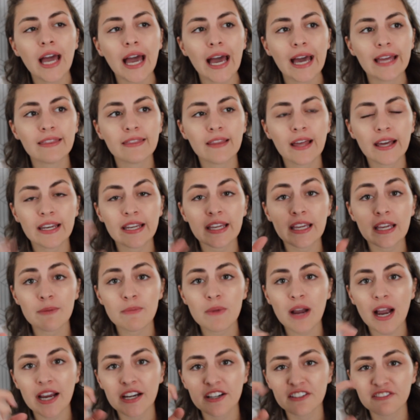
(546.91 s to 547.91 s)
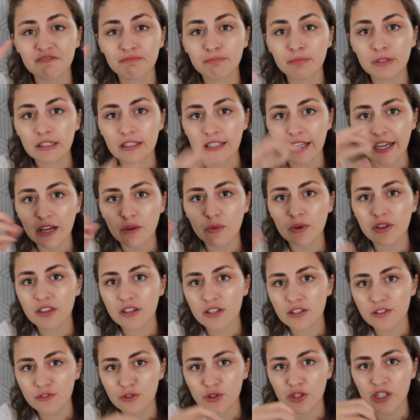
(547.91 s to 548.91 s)
and letting him kind of play with
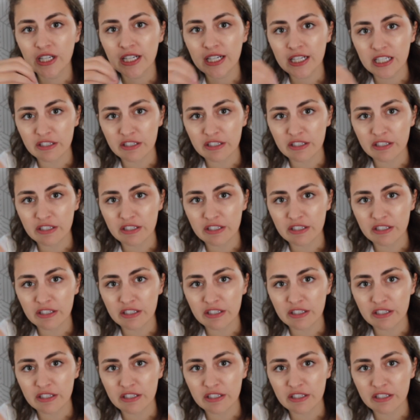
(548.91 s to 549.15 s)
his food and